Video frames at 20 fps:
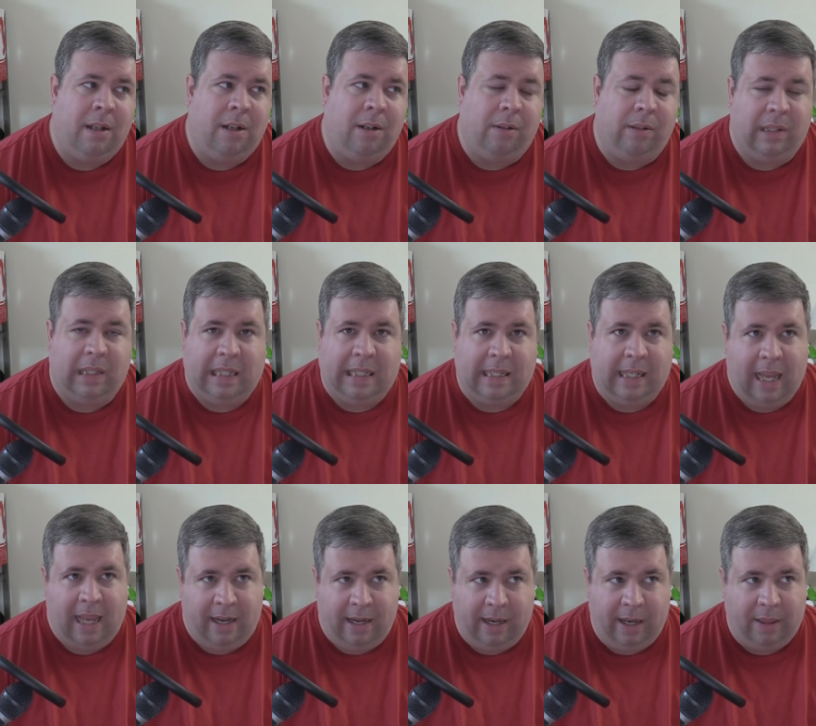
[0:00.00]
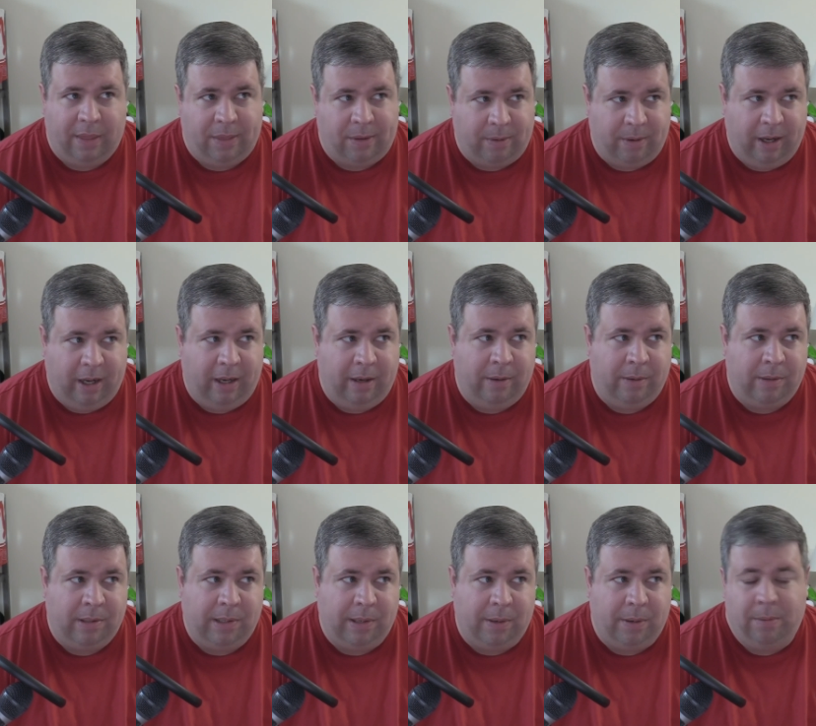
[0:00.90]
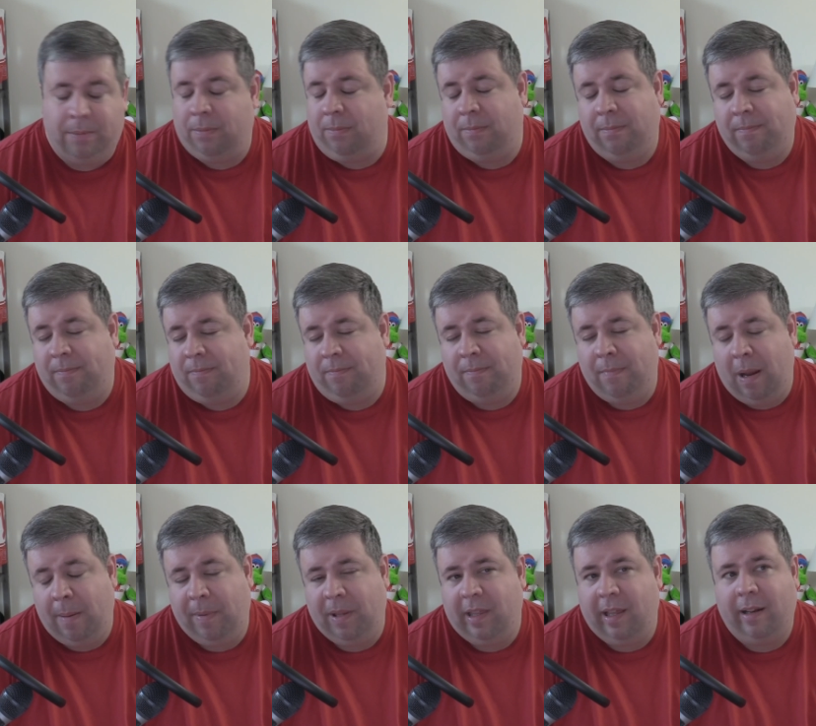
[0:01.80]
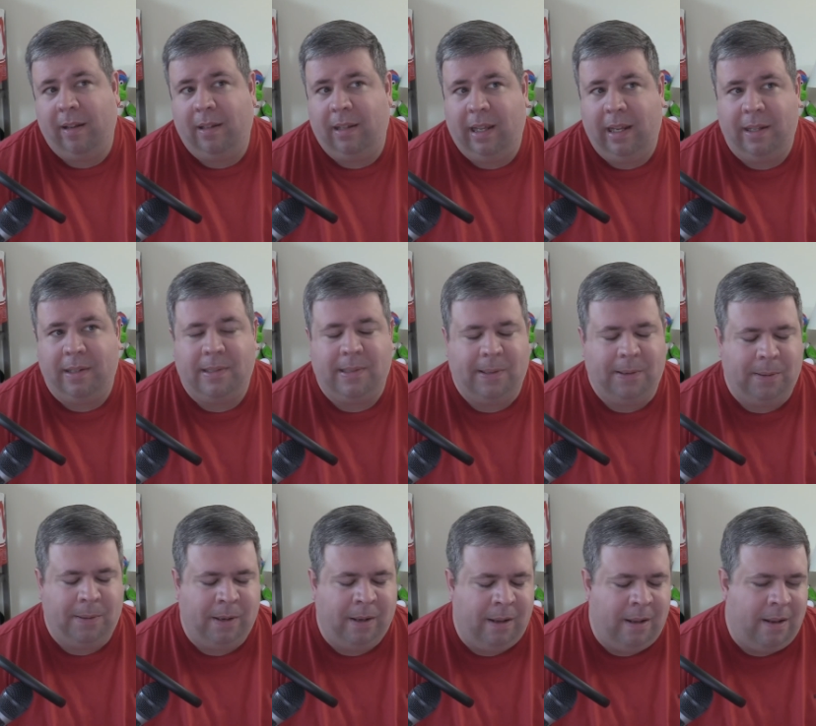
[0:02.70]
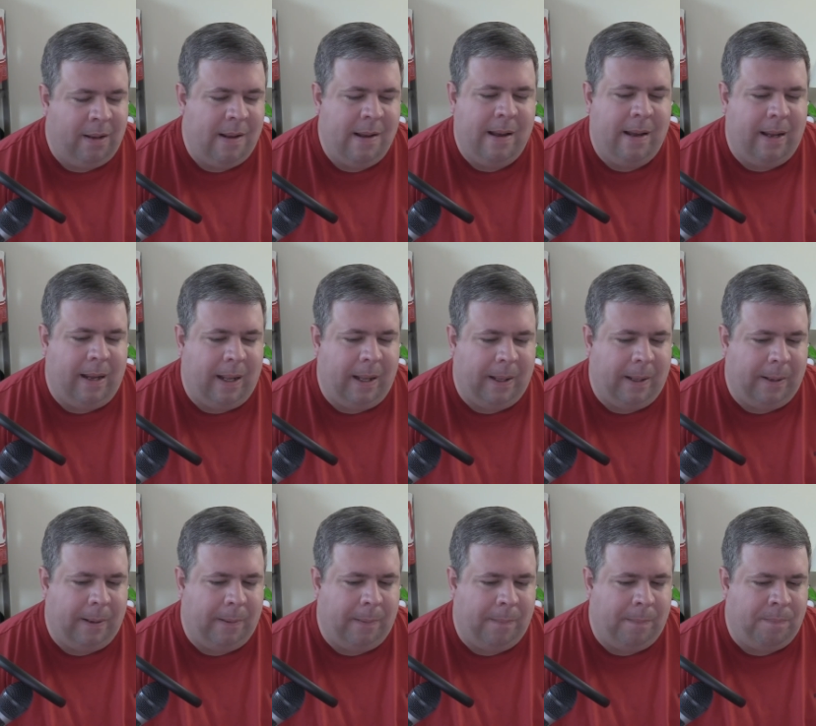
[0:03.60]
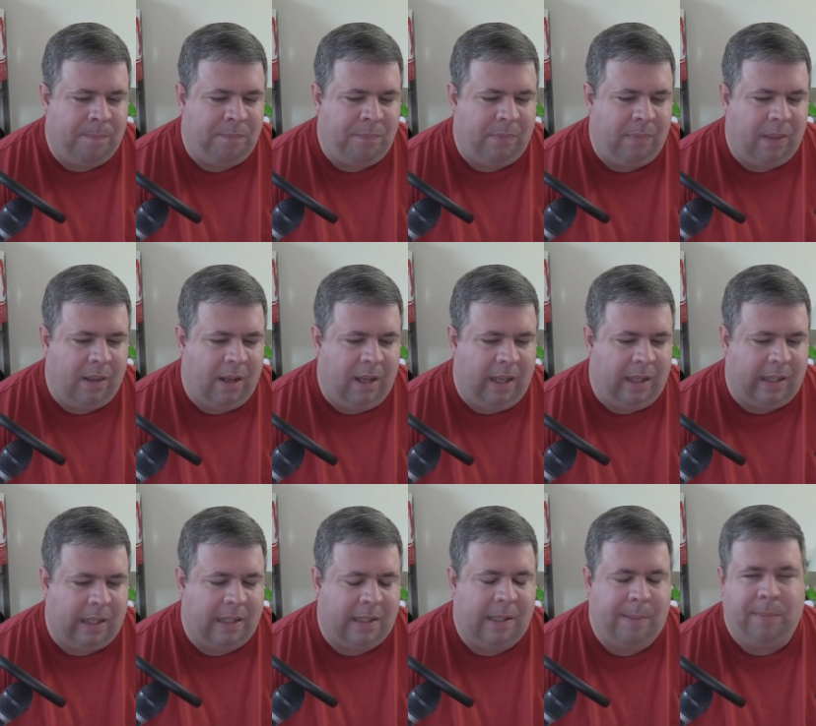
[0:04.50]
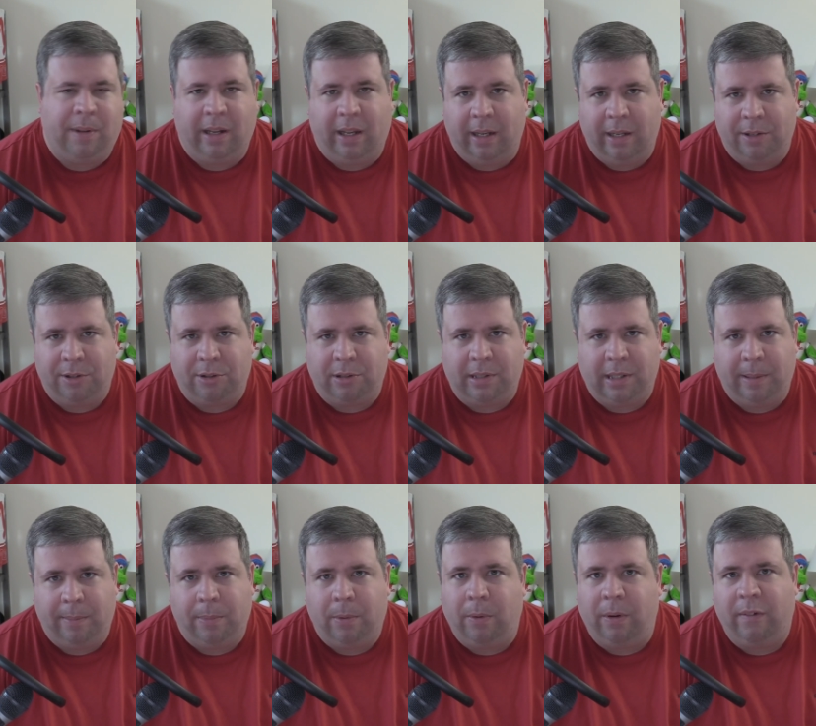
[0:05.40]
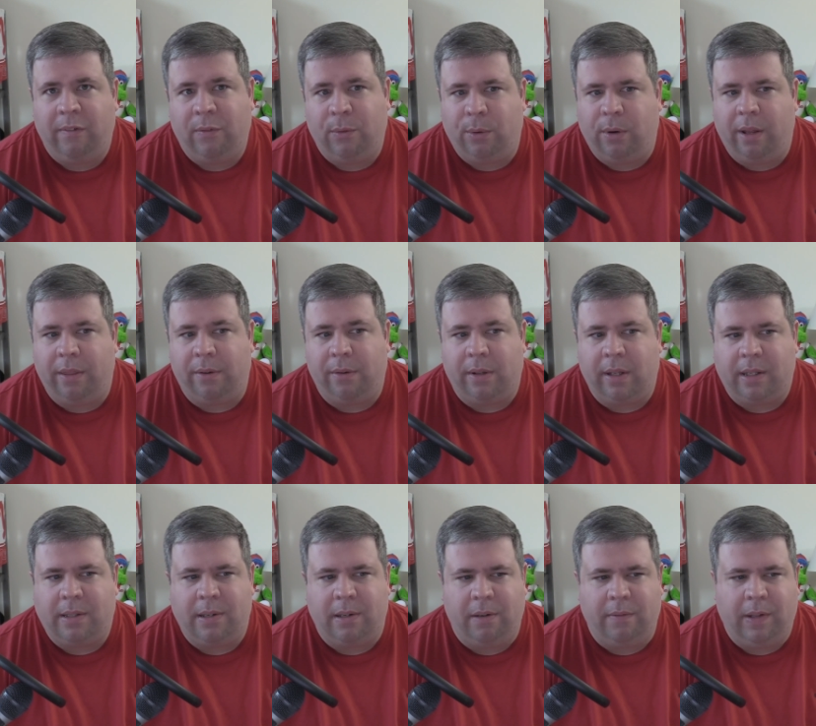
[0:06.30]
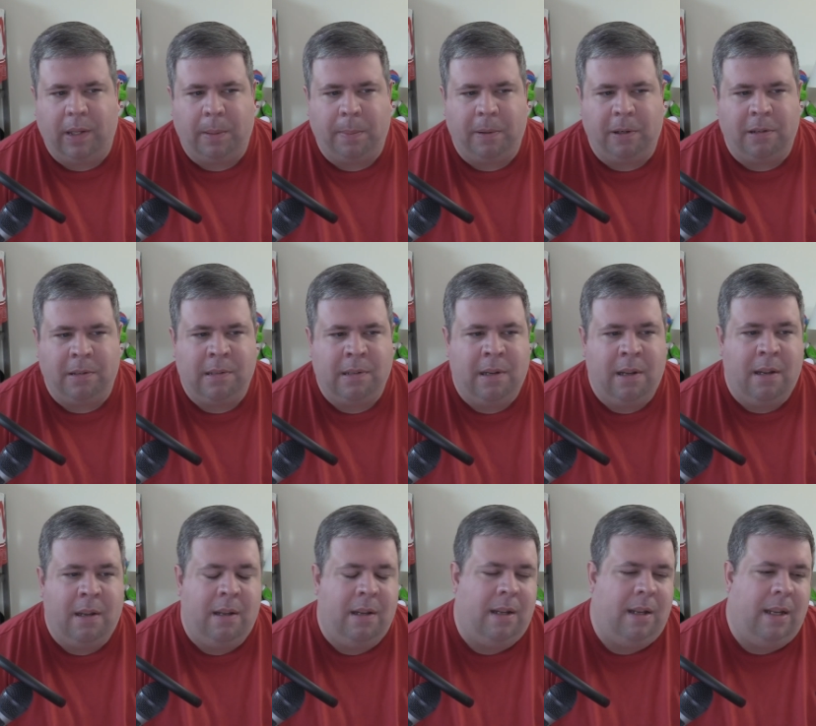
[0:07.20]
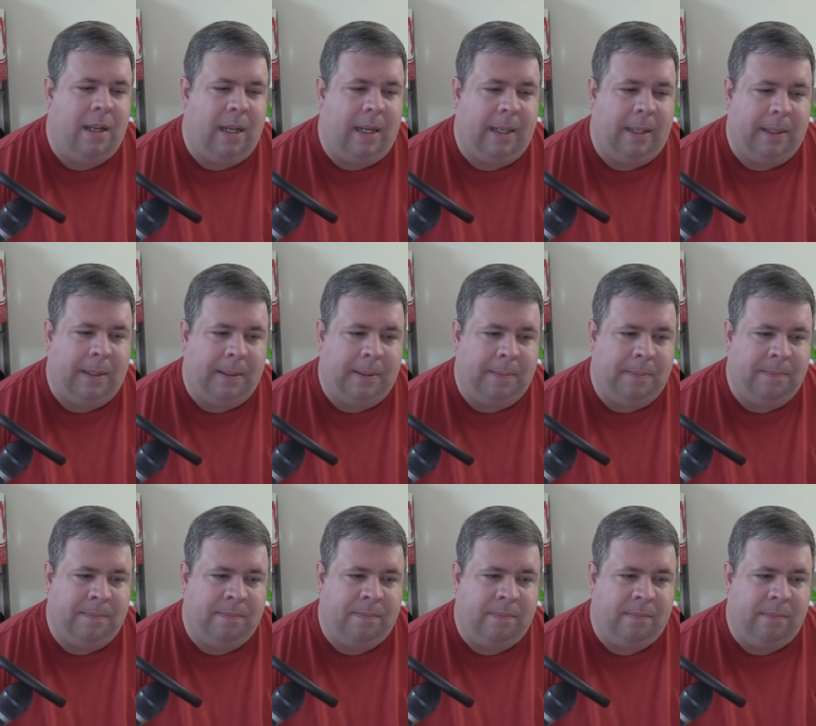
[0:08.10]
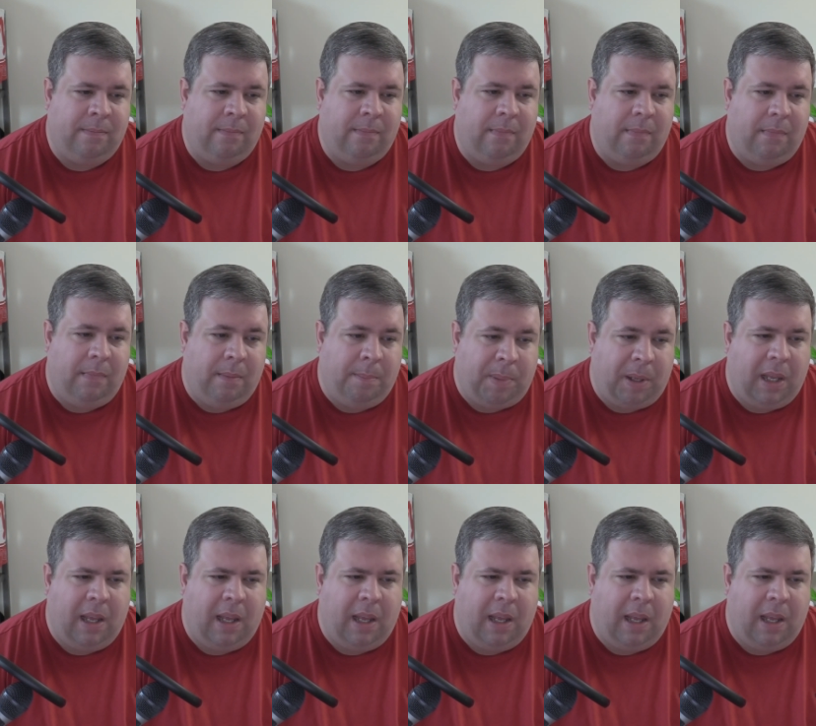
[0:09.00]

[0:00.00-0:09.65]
release candidate 3, so maybe that'll land soon. It seemed like an interesting point for other Elixir developers. But